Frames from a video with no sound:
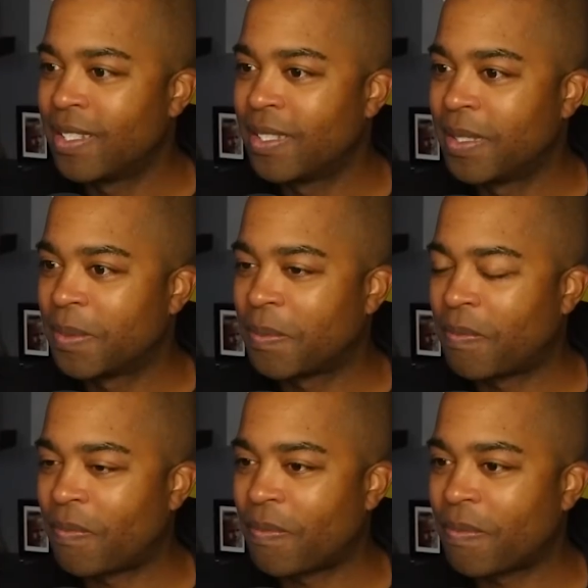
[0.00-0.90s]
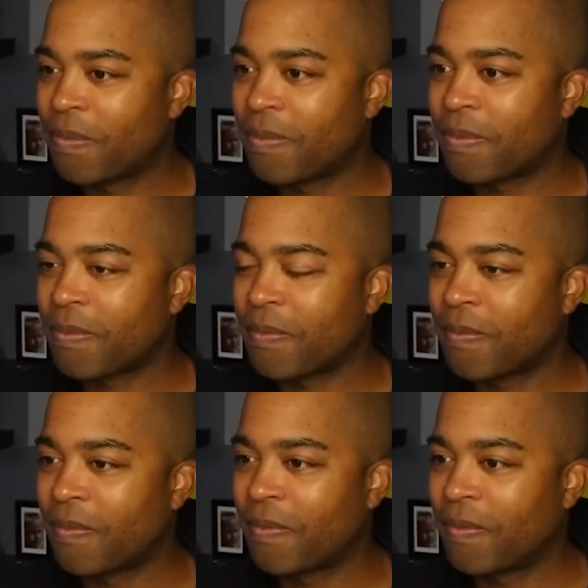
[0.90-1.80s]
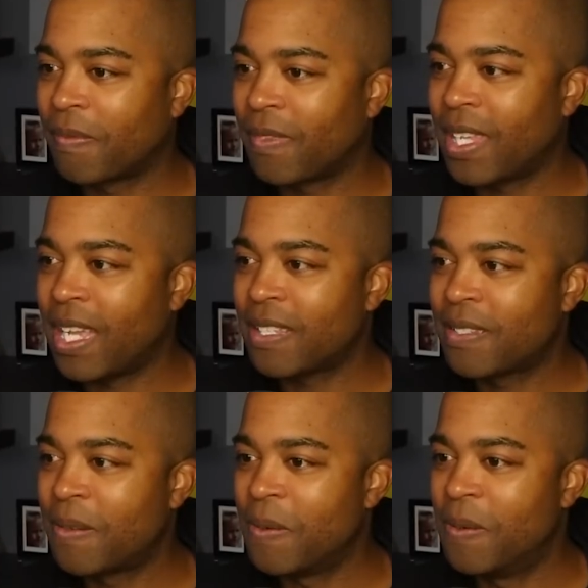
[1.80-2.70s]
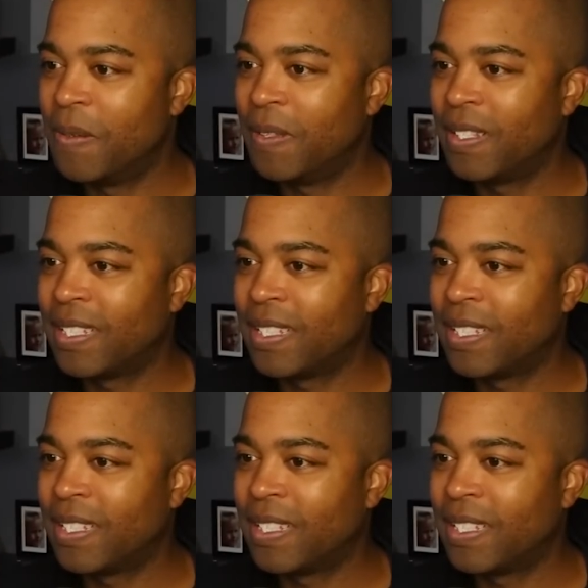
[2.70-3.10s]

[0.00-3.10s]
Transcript: be subtle. That's cool.